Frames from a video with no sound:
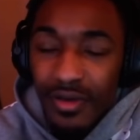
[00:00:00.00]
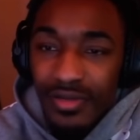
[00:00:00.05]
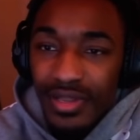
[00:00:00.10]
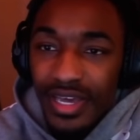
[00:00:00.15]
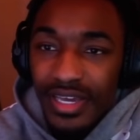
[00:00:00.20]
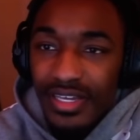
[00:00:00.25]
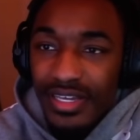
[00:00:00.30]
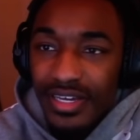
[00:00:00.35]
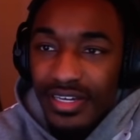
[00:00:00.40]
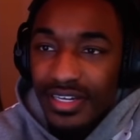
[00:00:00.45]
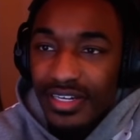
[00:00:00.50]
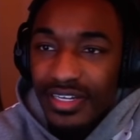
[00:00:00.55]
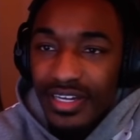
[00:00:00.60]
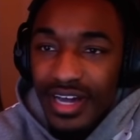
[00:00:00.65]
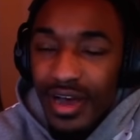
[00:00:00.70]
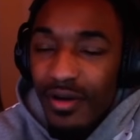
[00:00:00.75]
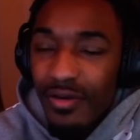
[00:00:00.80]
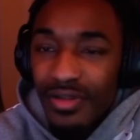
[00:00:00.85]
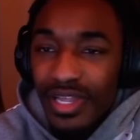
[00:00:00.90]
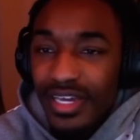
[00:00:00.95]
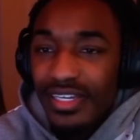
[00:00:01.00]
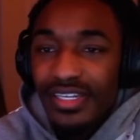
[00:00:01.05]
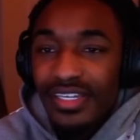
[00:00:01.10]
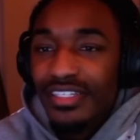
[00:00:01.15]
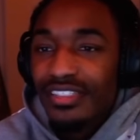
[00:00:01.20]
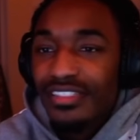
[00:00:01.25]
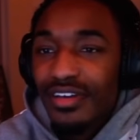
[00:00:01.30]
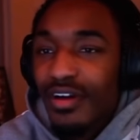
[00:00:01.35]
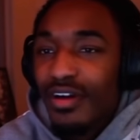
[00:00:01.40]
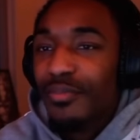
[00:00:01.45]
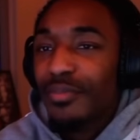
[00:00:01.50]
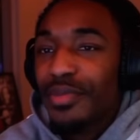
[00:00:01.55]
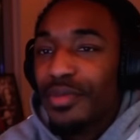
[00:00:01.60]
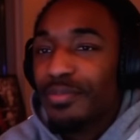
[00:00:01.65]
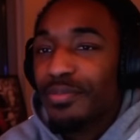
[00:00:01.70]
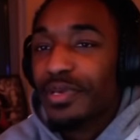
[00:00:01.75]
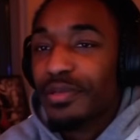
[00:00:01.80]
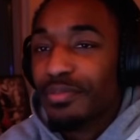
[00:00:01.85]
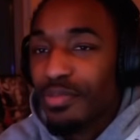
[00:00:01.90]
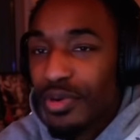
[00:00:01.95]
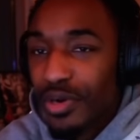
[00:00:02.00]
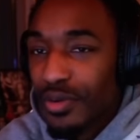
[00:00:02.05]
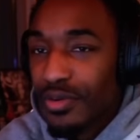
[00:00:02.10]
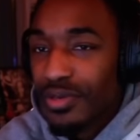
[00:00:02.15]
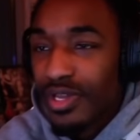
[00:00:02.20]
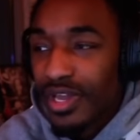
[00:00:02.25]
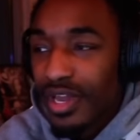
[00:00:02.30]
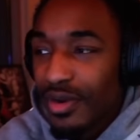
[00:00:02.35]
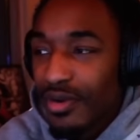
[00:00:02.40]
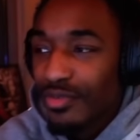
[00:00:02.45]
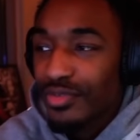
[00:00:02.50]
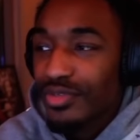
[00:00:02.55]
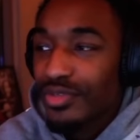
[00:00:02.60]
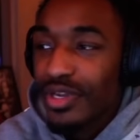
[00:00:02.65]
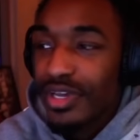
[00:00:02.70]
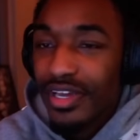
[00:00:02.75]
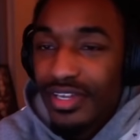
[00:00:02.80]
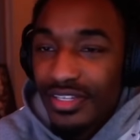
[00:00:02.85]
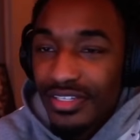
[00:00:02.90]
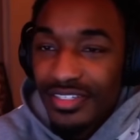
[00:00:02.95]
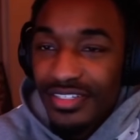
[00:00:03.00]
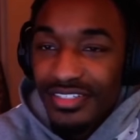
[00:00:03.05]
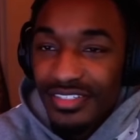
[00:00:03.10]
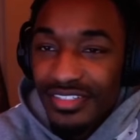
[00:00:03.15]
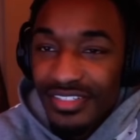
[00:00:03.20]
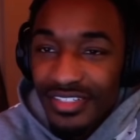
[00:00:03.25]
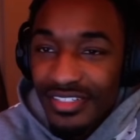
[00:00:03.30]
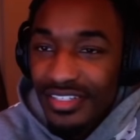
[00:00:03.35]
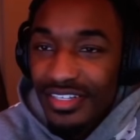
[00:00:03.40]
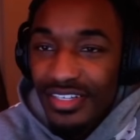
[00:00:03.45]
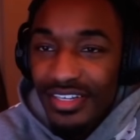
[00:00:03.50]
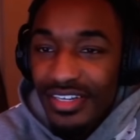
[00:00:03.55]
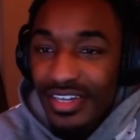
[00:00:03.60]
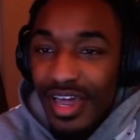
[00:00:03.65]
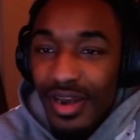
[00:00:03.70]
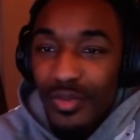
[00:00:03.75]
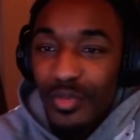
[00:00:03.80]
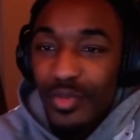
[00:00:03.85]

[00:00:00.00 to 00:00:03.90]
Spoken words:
like niggas calling me big bro. Like, I don't do that. I